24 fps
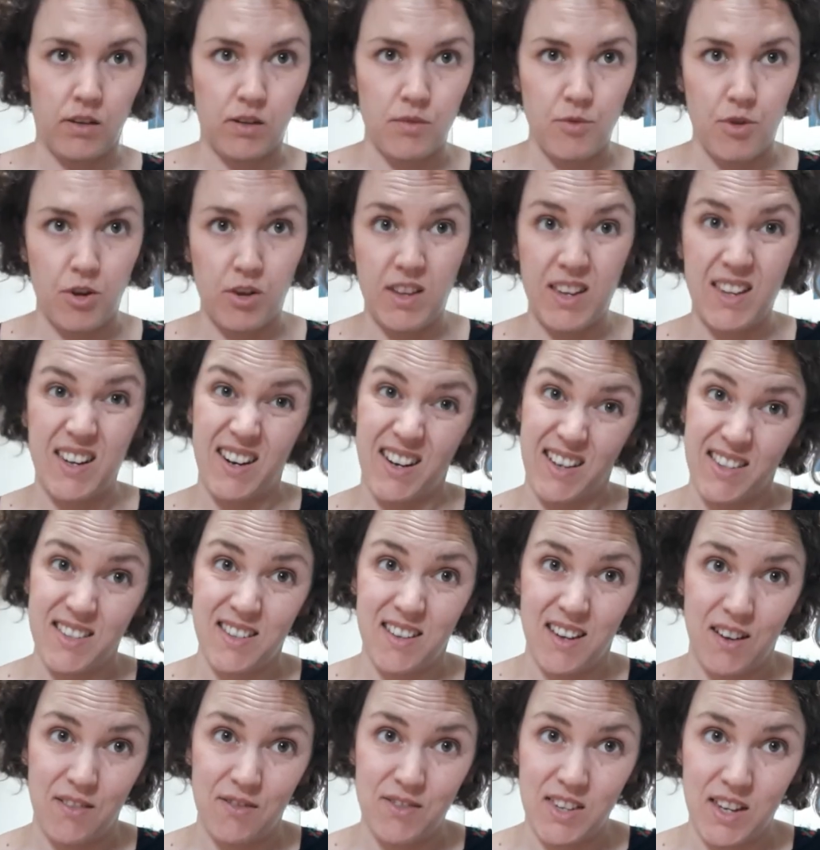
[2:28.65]
them all in and I still
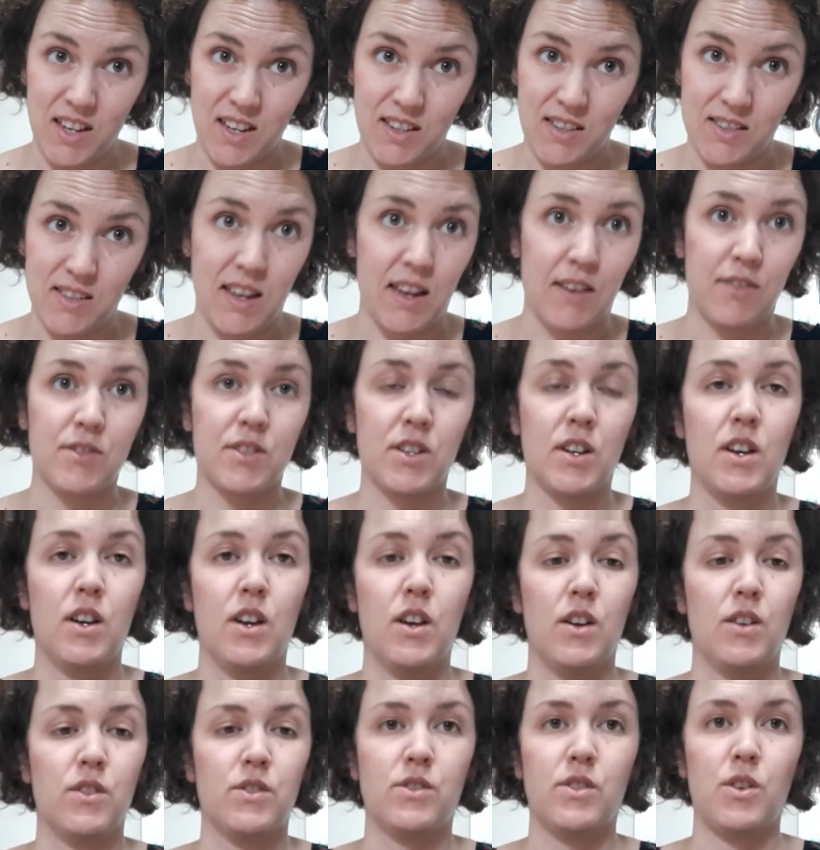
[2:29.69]
have seconds left.
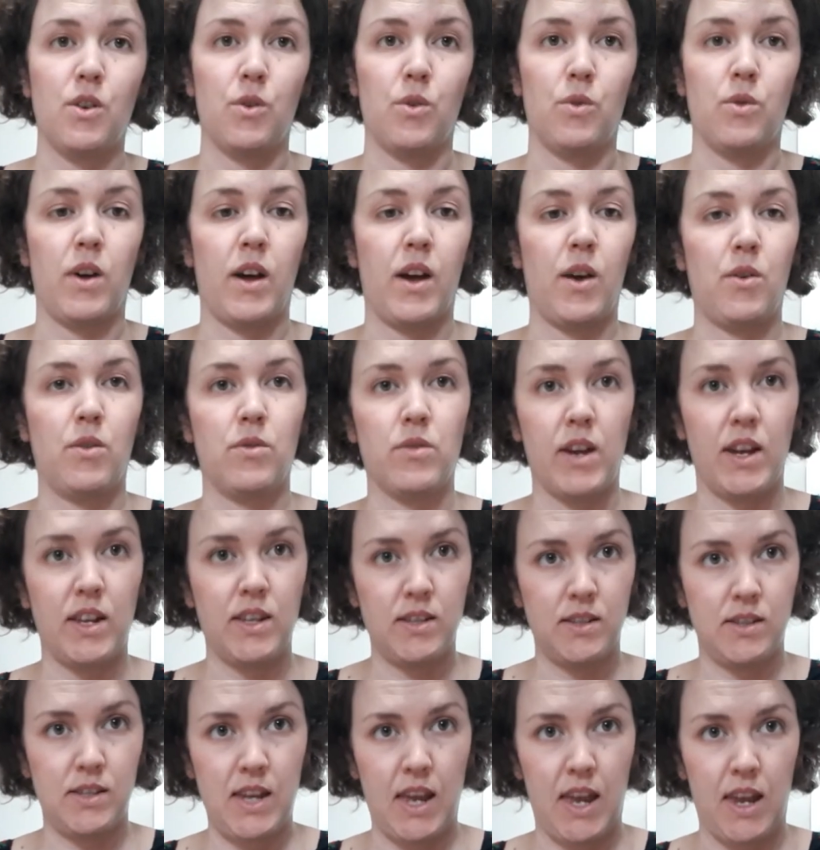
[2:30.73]
So I would write
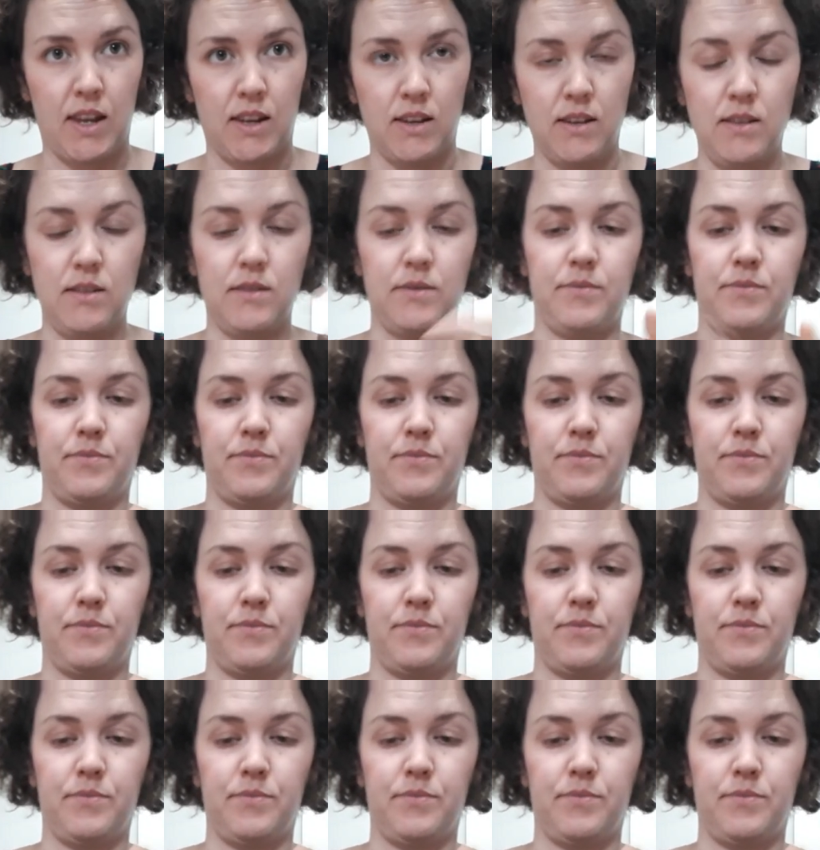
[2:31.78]
10.